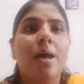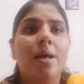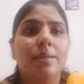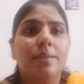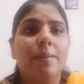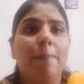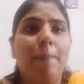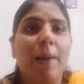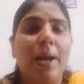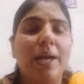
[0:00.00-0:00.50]

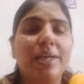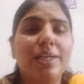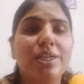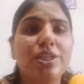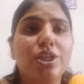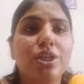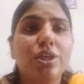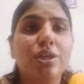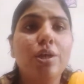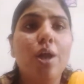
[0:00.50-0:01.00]
the
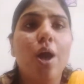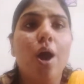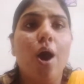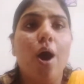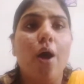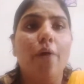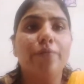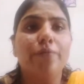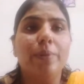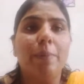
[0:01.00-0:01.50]
partition
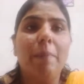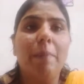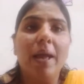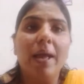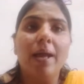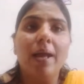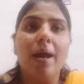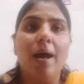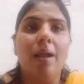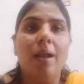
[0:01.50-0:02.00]
of the
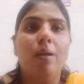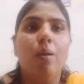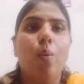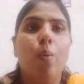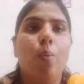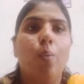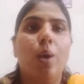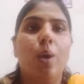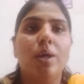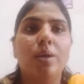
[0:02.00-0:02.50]
Bengal
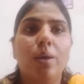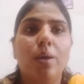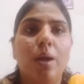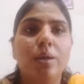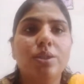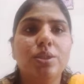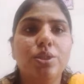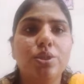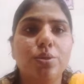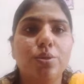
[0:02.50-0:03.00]
were
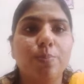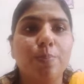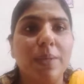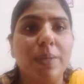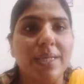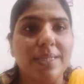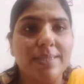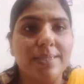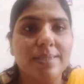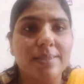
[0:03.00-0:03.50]
not took
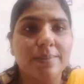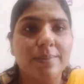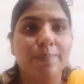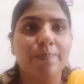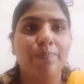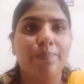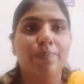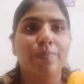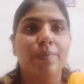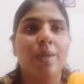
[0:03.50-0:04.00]
place.
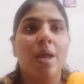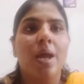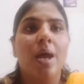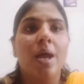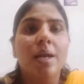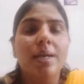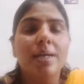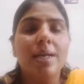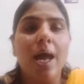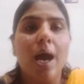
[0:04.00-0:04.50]

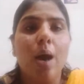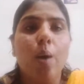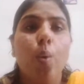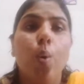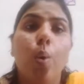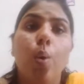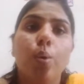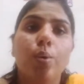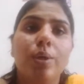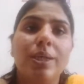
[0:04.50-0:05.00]

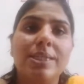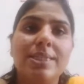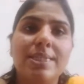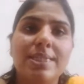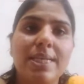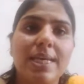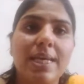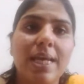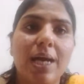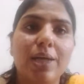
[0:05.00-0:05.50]
Now we'll
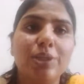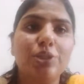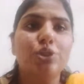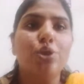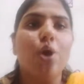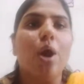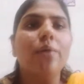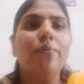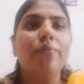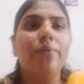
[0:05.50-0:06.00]
see a
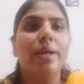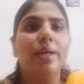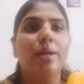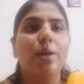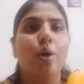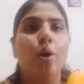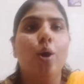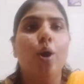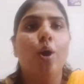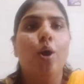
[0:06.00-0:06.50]
short
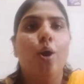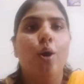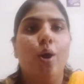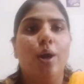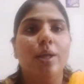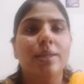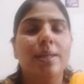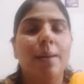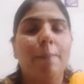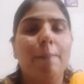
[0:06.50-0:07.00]
video
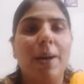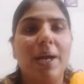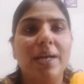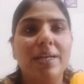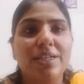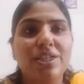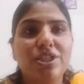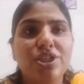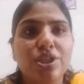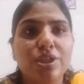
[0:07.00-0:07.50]
on the
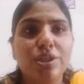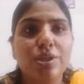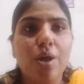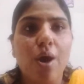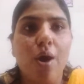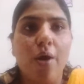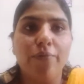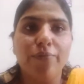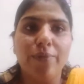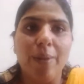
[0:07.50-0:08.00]
partition
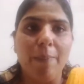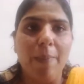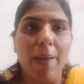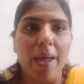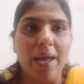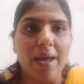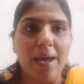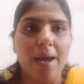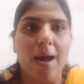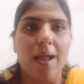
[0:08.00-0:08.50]
of the
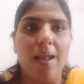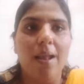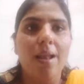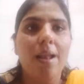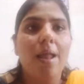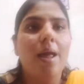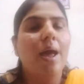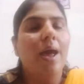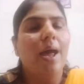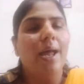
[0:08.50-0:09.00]
Bengal,
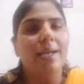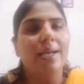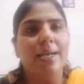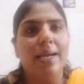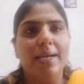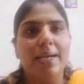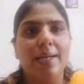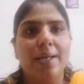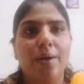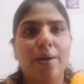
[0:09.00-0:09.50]
and
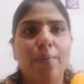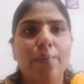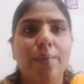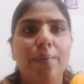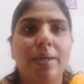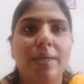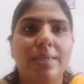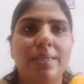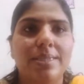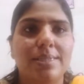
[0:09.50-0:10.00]
later we
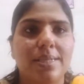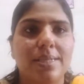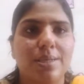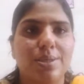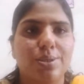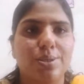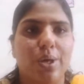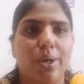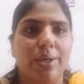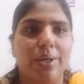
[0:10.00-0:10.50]
will
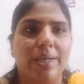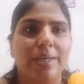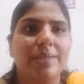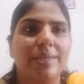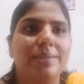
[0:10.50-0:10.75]
discuss on it.